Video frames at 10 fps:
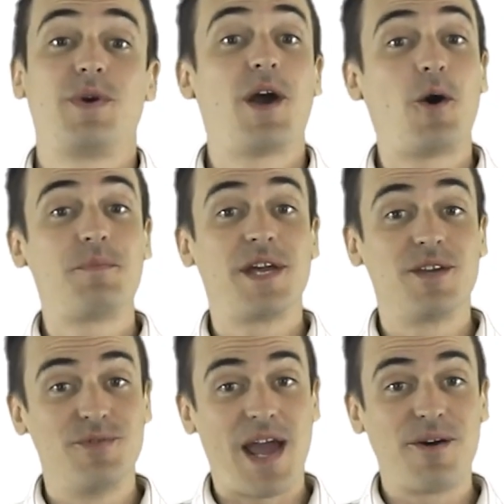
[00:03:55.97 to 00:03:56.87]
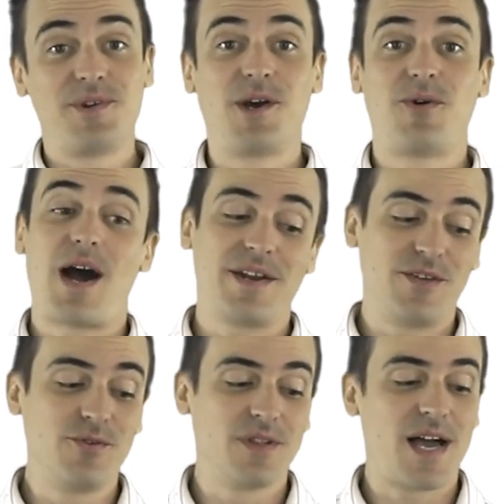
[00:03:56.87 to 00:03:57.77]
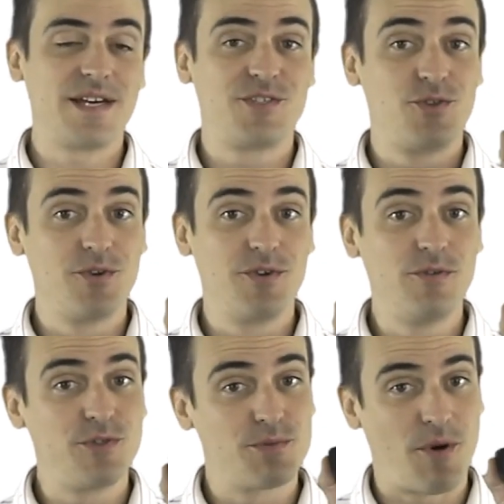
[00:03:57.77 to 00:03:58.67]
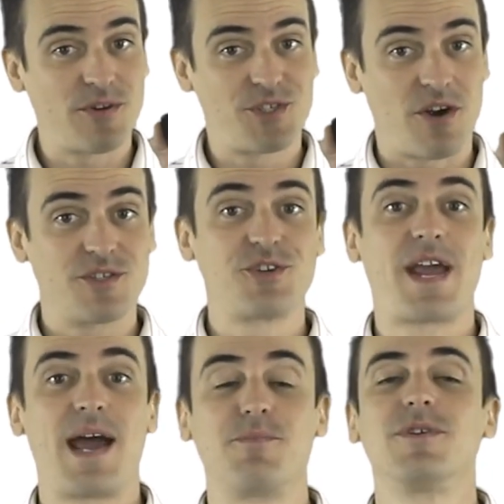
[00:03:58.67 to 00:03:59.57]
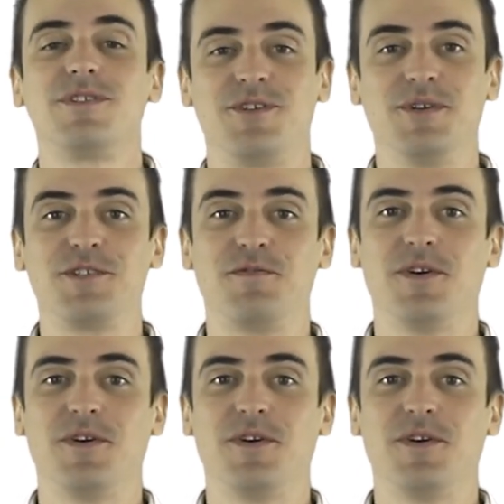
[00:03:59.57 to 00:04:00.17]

We hope that you now know how to utilize your new smart charger camera to its